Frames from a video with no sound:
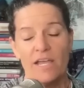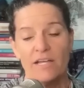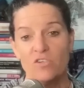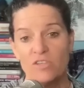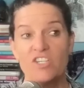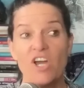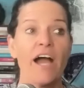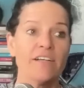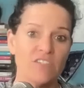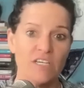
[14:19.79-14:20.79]
and so the
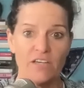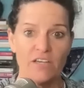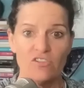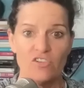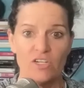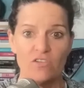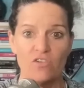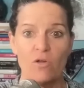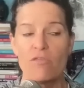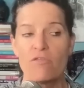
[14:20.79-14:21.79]
toxic estrogens
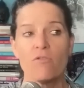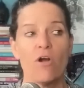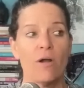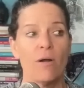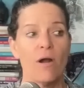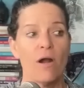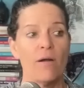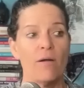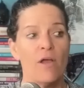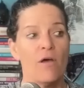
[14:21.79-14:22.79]
are th- are
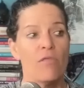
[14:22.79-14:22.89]
are